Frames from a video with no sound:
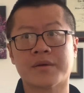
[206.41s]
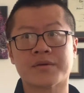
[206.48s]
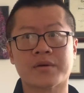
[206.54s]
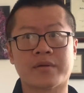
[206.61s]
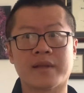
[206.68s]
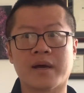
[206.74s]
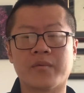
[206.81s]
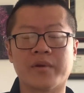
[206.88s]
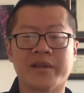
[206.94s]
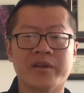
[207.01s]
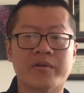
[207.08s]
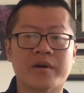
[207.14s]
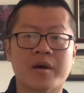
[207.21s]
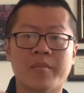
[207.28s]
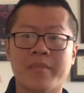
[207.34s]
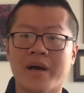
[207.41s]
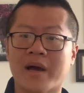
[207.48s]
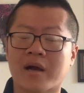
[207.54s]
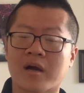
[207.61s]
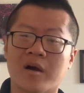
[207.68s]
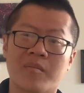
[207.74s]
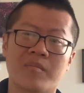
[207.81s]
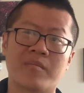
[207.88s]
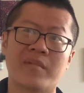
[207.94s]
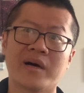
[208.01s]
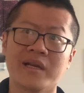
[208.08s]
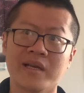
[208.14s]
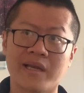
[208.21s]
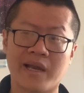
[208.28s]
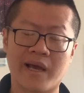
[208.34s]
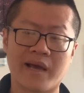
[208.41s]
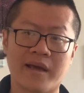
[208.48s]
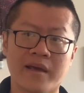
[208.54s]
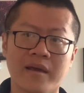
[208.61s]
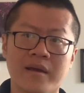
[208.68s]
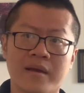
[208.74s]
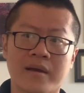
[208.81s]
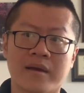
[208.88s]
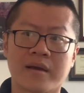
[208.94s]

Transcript: so that when you come back on Monday,